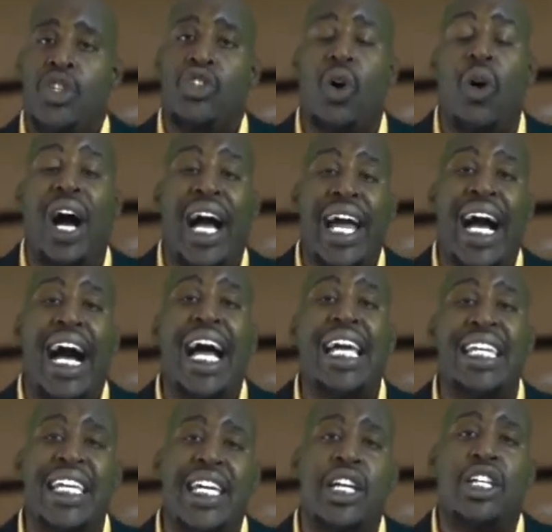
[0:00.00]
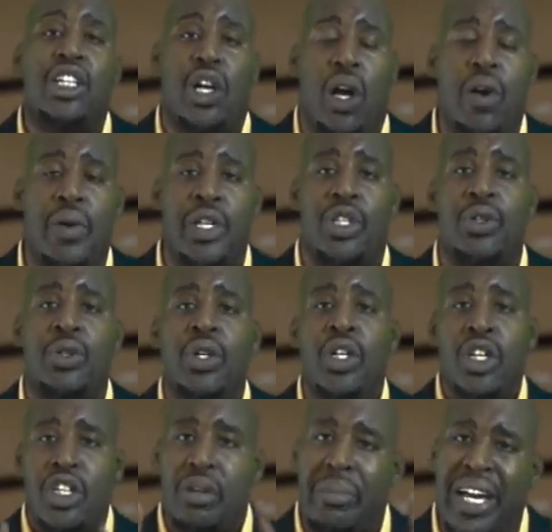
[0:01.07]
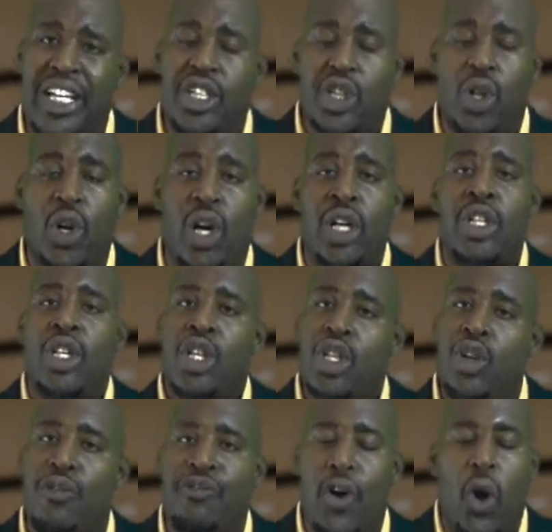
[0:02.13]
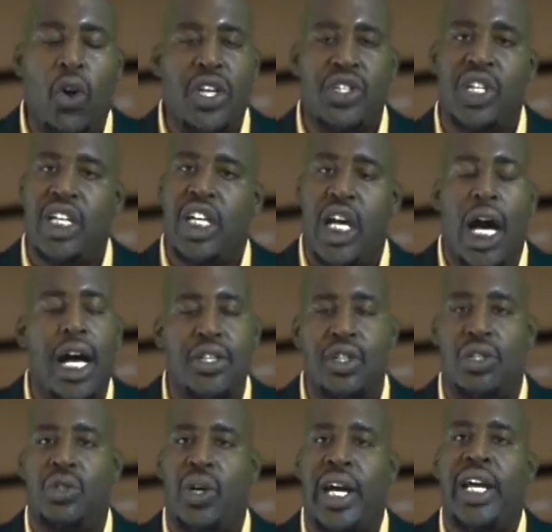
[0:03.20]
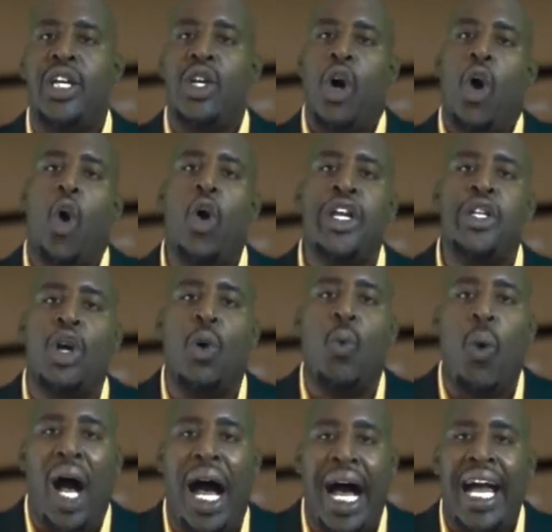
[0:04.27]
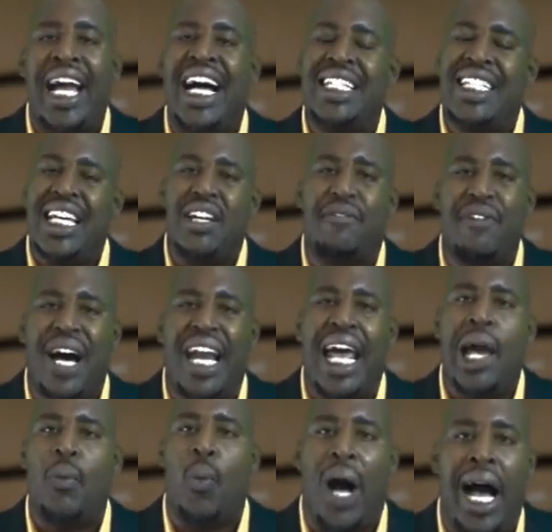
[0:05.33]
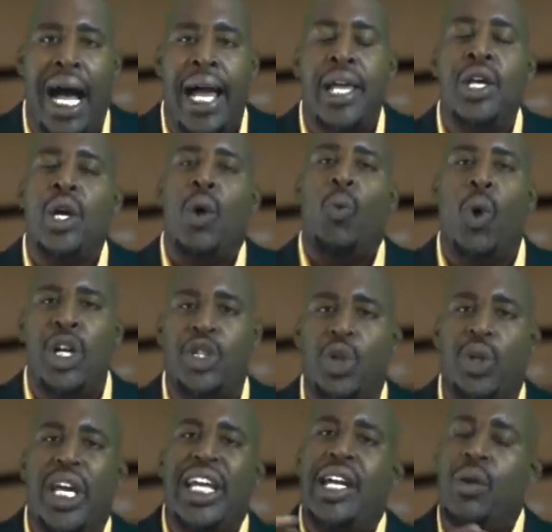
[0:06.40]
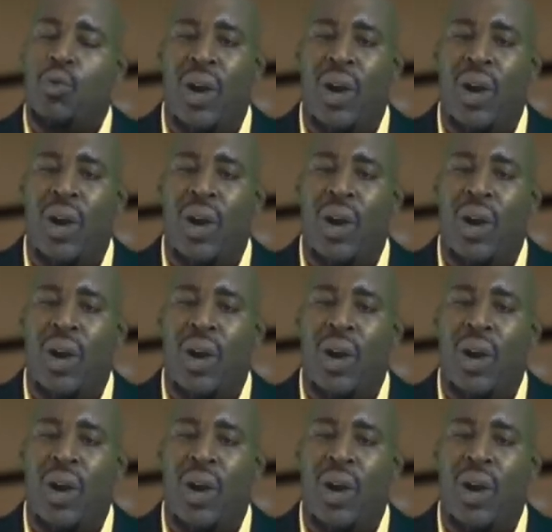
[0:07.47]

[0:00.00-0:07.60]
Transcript: So I highly encourage you to make sure you focus and concentrate on your why. Identify that why. Once you get it,